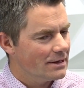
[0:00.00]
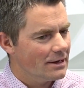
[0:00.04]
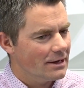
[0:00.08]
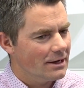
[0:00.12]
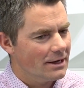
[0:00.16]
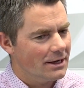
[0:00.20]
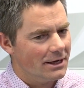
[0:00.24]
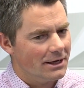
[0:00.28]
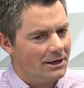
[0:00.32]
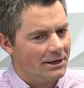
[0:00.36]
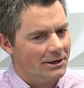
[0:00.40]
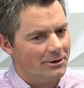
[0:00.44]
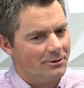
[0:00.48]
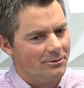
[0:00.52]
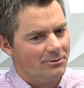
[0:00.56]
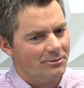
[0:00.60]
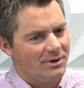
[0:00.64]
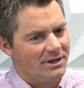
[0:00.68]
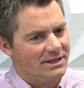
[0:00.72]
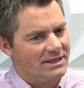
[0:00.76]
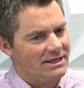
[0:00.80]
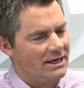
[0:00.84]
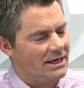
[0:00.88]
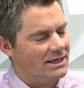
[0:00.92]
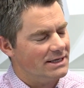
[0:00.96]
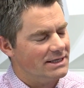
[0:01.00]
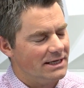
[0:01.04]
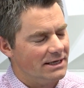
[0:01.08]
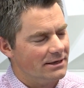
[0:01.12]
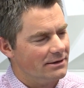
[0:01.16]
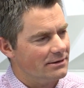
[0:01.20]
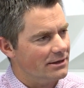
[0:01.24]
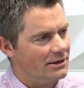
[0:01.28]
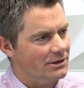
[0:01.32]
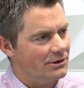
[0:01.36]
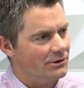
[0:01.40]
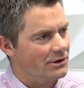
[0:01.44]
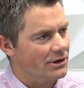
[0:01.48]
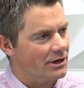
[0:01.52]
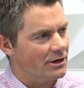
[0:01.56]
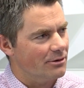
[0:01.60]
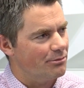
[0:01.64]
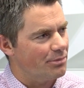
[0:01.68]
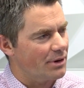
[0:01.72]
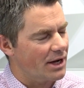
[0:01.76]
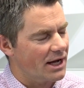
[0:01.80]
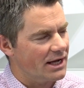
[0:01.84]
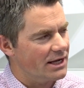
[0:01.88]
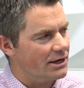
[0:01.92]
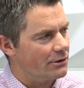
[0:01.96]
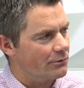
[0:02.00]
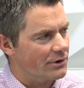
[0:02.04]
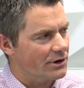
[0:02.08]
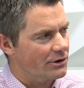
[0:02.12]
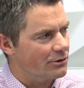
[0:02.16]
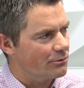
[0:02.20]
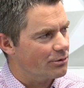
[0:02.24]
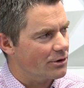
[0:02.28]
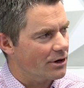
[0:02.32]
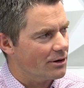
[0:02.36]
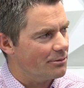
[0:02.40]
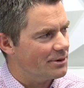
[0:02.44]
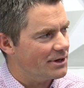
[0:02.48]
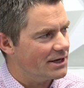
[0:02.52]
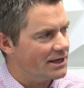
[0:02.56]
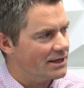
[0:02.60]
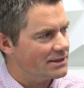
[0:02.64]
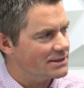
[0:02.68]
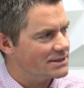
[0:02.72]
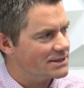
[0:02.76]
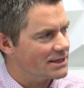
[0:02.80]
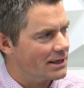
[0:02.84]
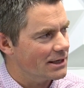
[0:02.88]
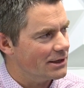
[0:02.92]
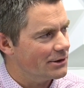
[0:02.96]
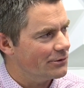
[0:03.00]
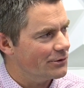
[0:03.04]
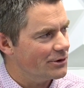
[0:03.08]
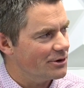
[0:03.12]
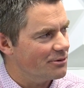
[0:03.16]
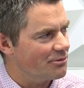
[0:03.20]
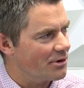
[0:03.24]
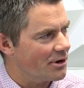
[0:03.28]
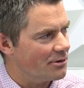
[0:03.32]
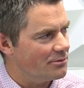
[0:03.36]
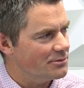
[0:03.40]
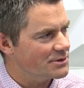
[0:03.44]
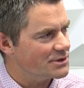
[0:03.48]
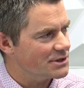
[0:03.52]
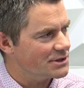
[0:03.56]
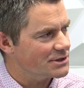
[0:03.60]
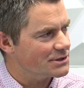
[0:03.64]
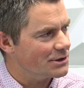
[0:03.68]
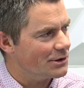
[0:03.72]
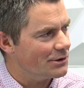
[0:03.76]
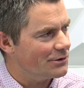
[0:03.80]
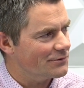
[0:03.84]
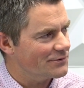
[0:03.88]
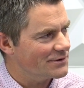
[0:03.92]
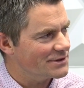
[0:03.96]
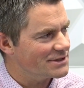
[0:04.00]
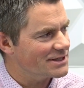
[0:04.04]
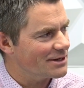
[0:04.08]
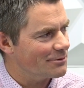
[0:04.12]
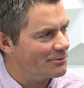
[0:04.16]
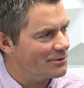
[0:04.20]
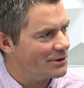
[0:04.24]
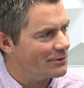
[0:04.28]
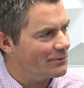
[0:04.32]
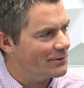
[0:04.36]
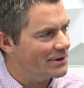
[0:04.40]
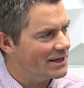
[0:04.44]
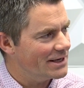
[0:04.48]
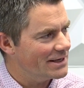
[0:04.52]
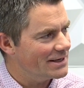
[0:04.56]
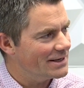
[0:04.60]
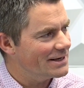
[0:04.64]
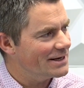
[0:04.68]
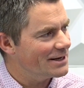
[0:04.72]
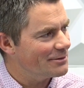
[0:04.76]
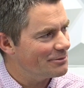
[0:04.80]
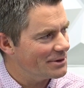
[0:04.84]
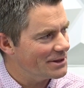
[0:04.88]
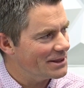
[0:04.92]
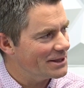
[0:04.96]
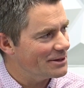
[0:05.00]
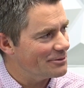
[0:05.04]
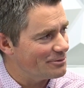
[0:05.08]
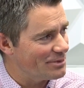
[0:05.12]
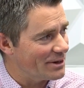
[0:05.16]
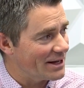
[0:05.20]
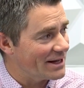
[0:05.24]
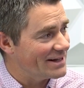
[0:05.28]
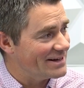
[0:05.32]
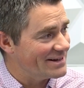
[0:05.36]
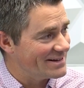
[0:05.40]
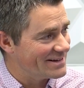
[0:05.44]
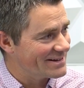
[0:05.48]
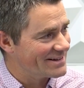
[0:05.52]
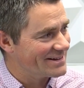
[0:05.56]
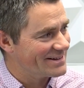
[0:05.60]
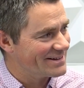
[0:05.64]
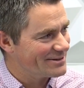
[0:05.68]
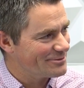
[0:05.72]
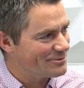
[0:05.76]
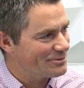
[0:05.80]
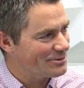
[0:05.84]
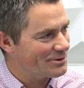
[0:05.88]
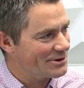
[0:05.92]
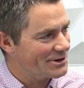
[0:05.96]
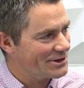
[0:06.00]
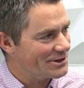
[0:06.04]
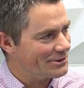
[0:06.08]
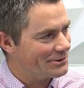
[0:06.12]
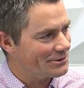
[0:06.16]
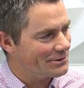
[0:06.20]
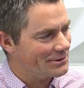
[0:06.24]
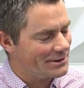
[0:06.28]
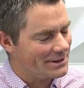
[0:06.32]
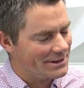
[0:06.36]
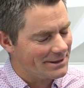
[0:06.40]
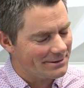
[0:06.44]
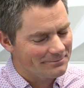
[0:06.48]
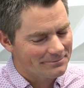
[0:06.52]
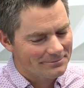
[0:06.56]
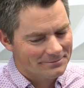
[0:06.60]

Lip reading: But the idea that you're going to buy a rental property and suddenly all your problems are solved is something we need to nip in the bud pretty early.